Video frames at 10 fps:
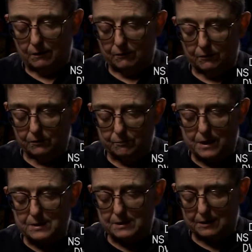It was
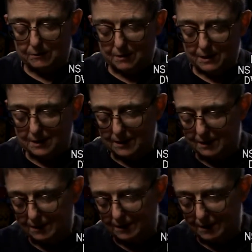amazing to me.
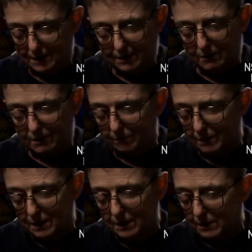I thought,
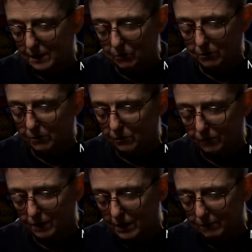man, I wouldn't have
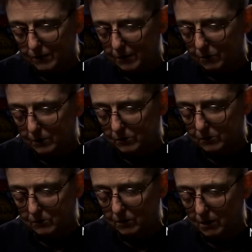survived. I would have
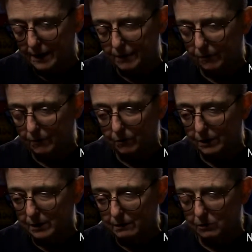just died, or I would
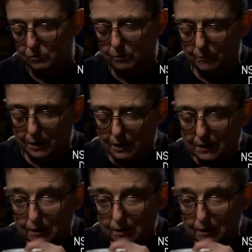have killed somebody.